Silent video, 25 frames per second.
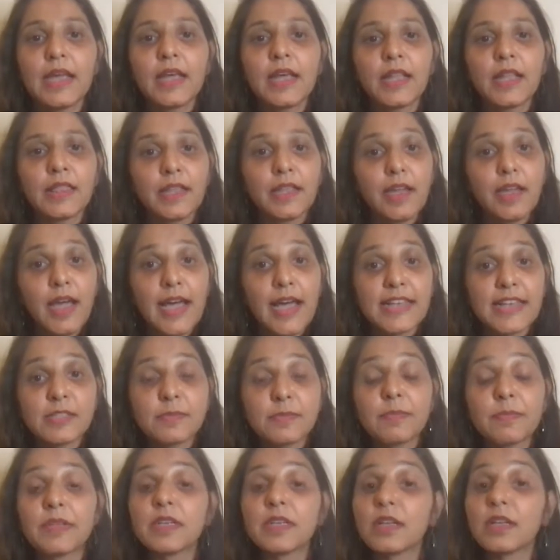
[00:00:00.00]
There has
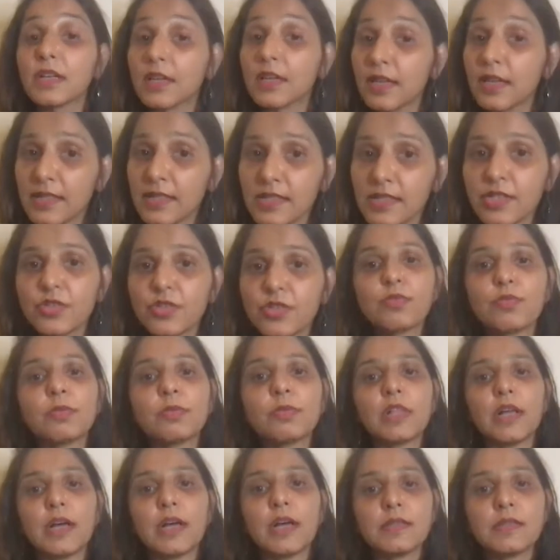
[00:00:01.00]
been considerable
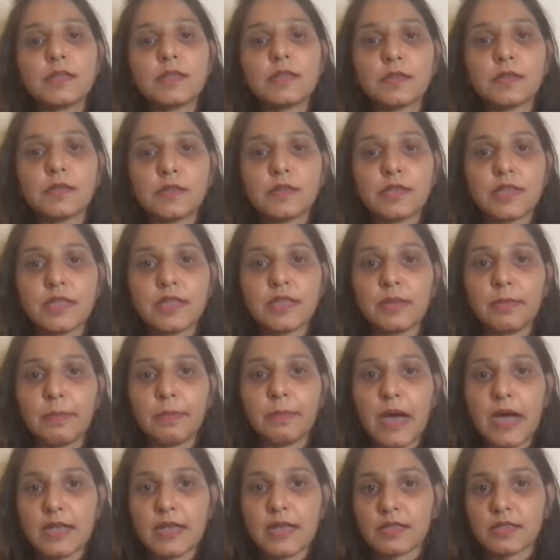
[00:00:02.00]
uncertainty in the
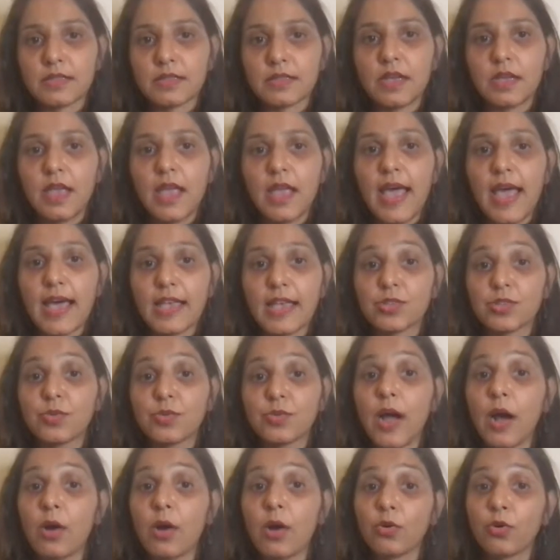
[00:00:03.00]
past as to
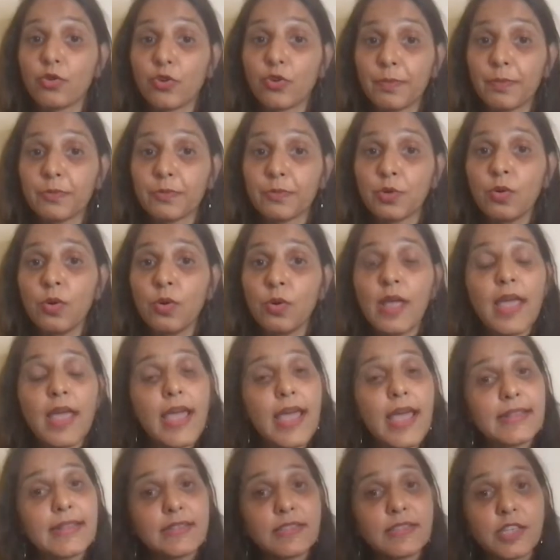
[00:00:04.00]
how crypto
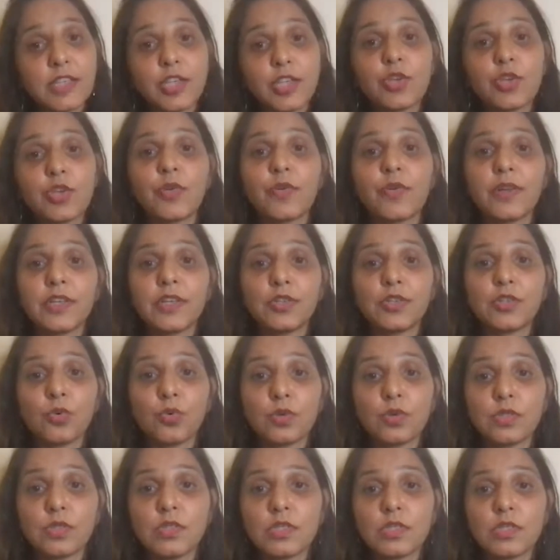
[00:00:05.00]
and security
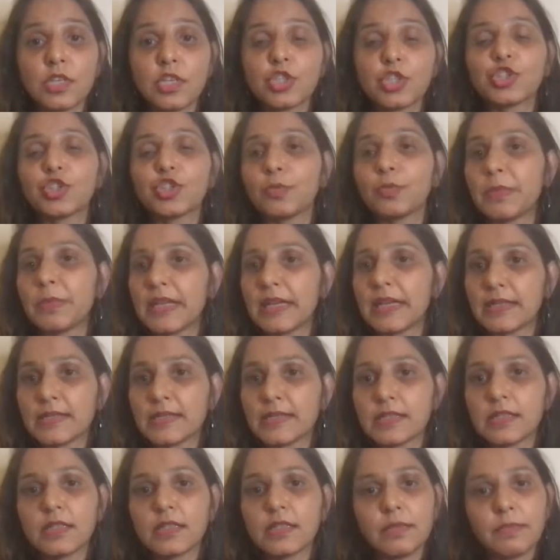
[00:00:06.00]
tokens should be
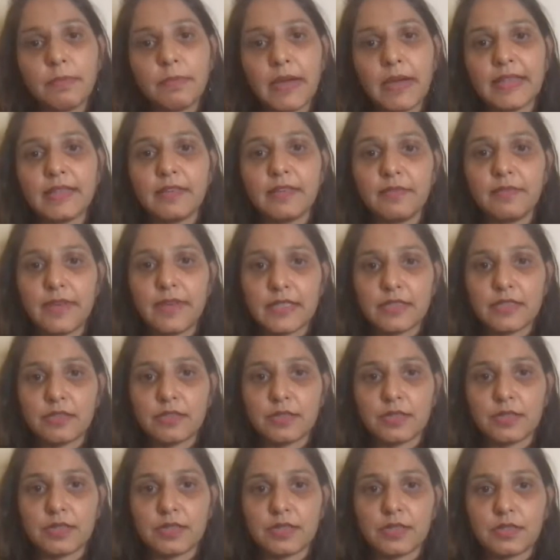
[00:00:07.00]
considered by the
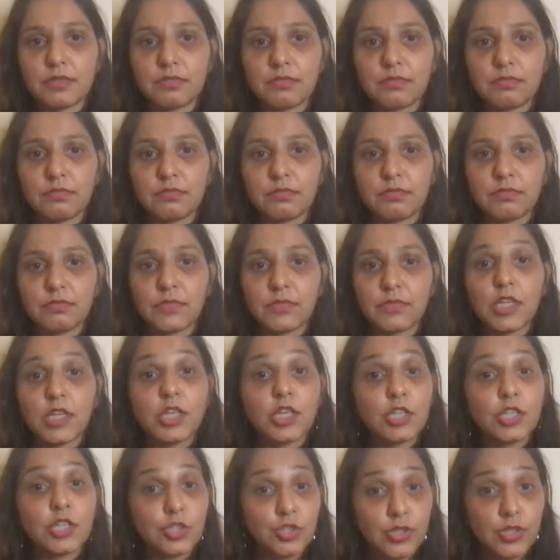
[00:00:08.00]
investors.
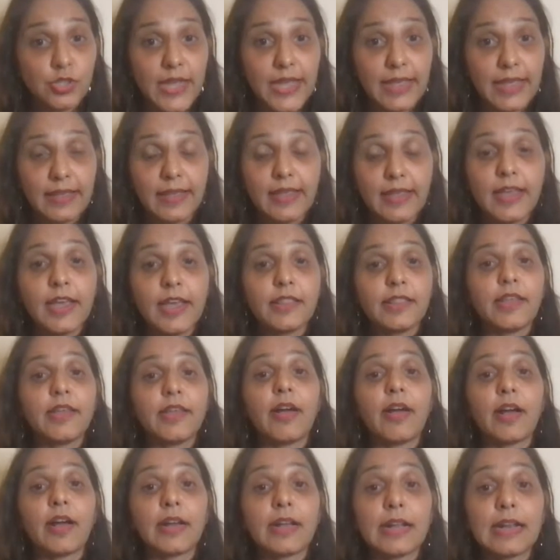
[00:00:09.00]
Today, there
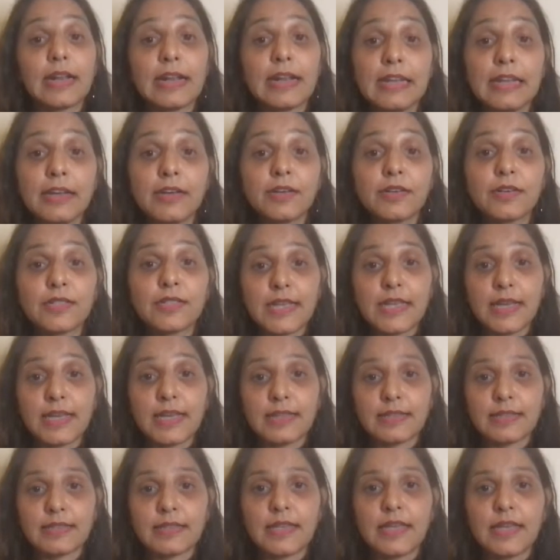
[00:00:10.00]
are clear
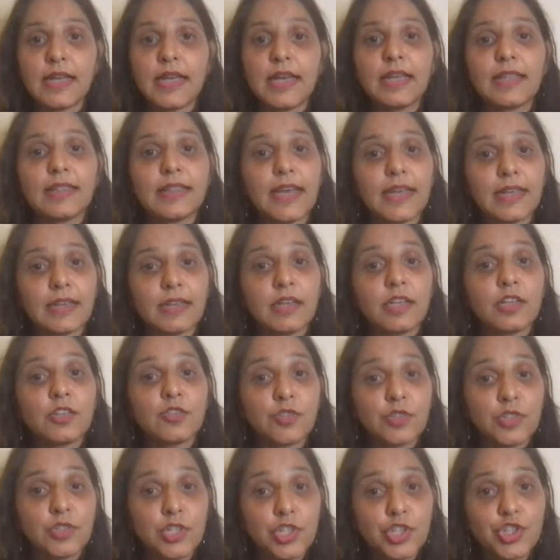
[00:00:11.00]
signs that
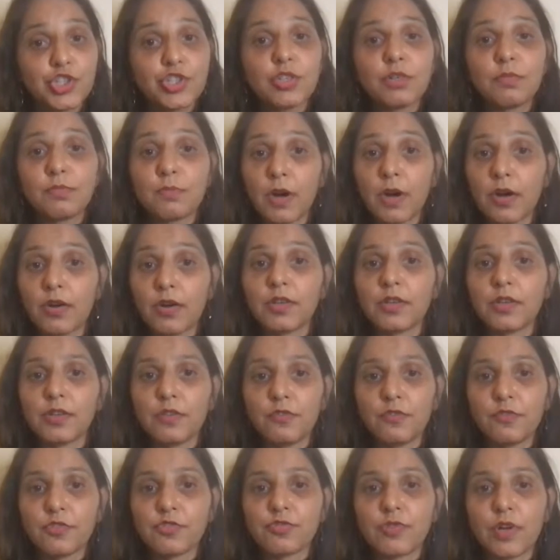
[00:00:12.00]
traditional market
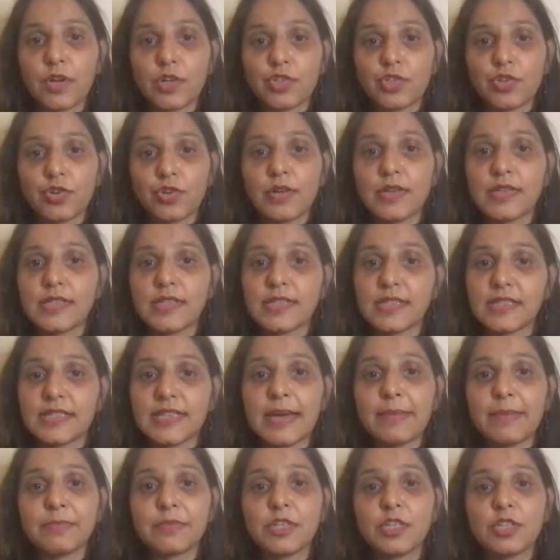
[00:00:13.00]
infrastructure is
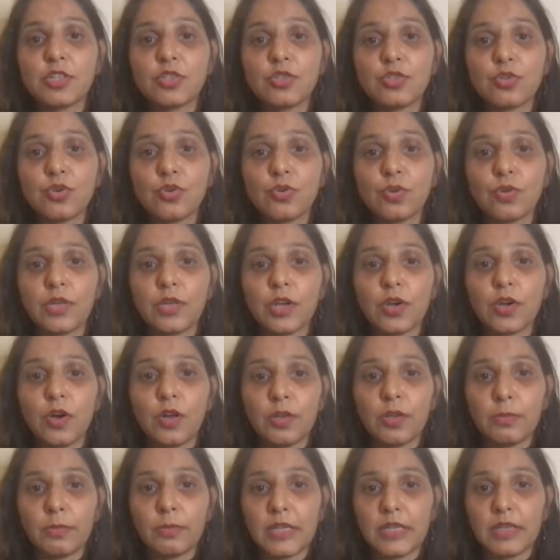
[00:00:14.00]
adapting to token
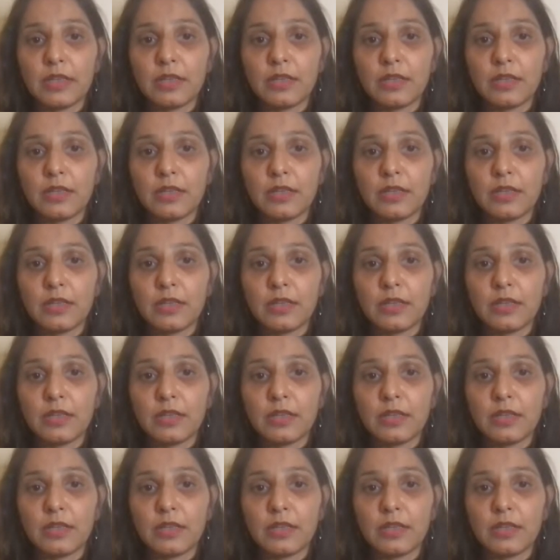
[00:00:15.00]
economy.